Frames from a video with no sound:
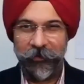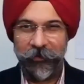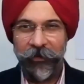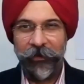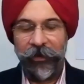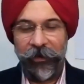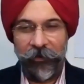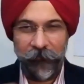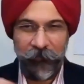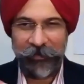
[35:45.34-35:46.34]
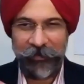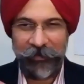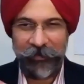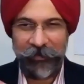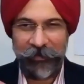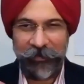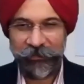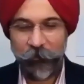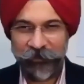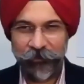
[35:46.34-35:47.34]
uh, fantastic question
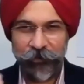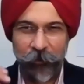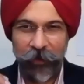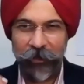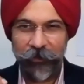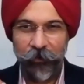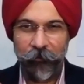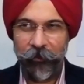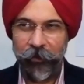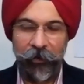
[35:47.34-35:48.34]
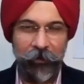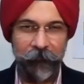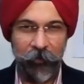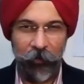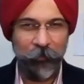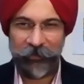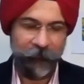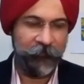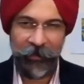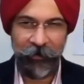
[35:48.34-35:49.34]
question. So, you know, uh, obviously
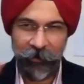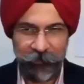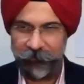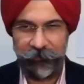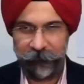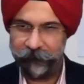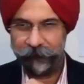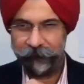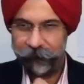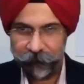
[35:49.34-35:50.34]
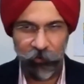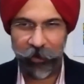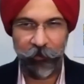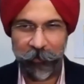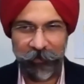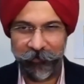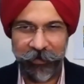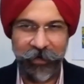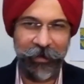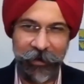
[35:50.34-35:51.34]
failure hurts, no doubt about it,
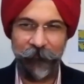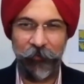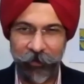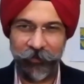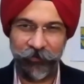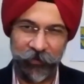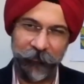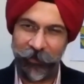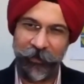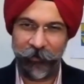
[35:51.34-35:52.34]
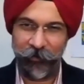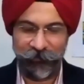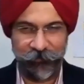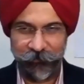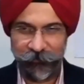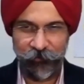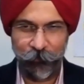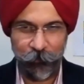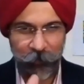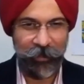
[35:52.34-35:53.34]
right? And if you're an achiever, it hurts.
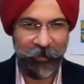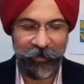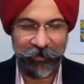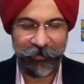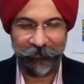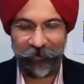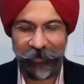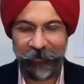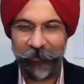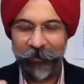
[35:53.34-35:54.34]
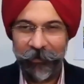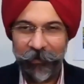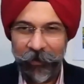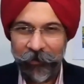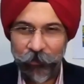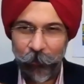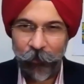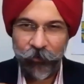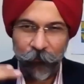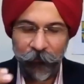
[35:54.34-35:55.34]
So I, I get that. So
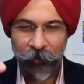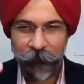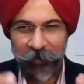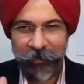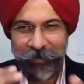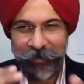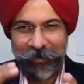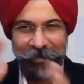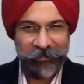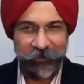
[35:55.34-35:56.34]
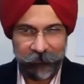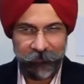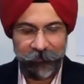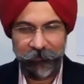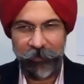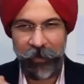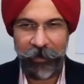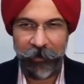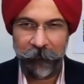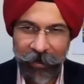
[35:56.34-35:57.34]
you've got to find an exit.
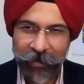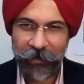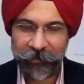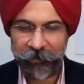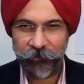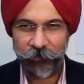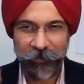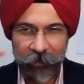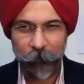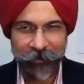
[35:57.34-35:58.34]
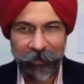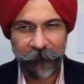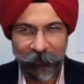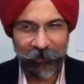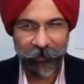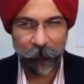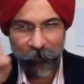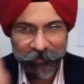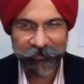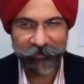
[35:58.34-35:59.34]
And my exit to deal with that failure
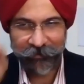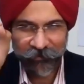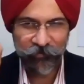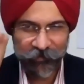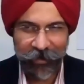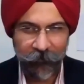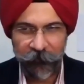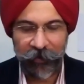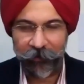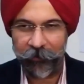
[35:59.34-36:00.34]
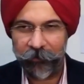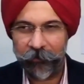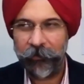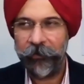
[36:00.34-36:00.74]
per se, just that failure,